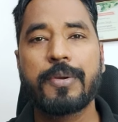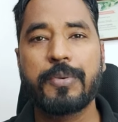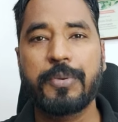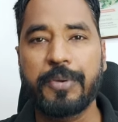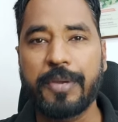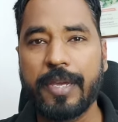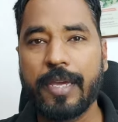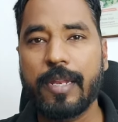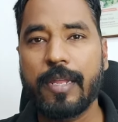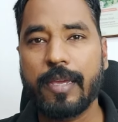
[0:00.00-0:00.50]

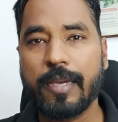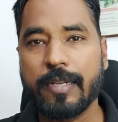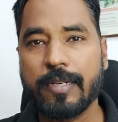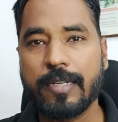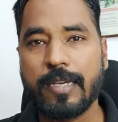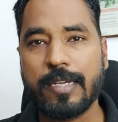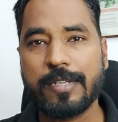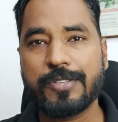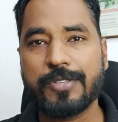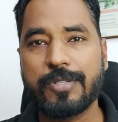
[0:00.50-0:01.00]
creating a
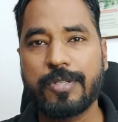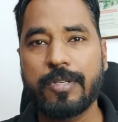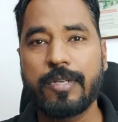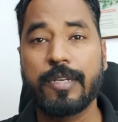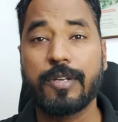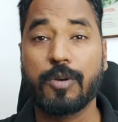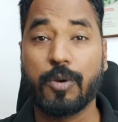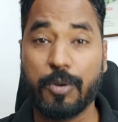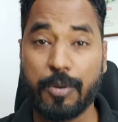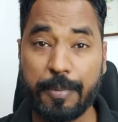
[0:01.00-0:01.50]
test
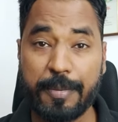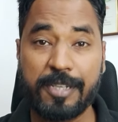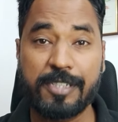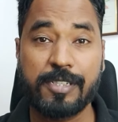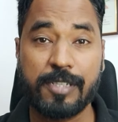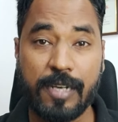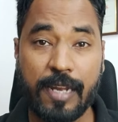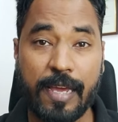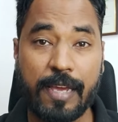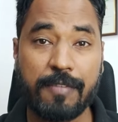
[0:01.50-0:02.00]
in
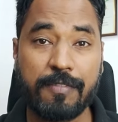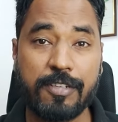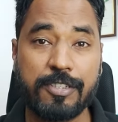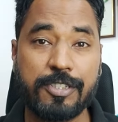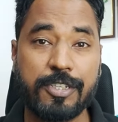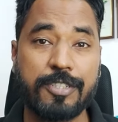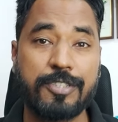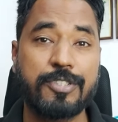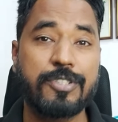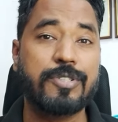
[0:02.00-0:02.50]
automation
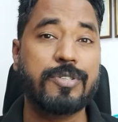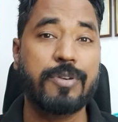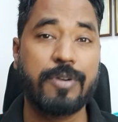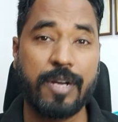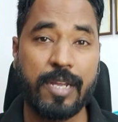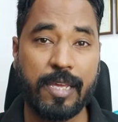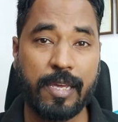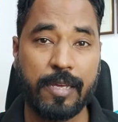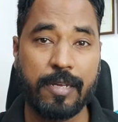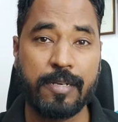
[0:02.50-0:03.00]
language and just
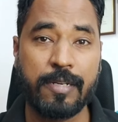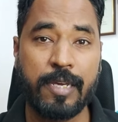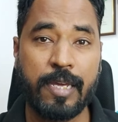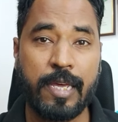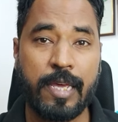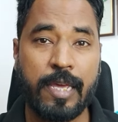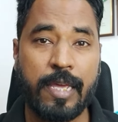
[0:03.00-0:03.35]
running it.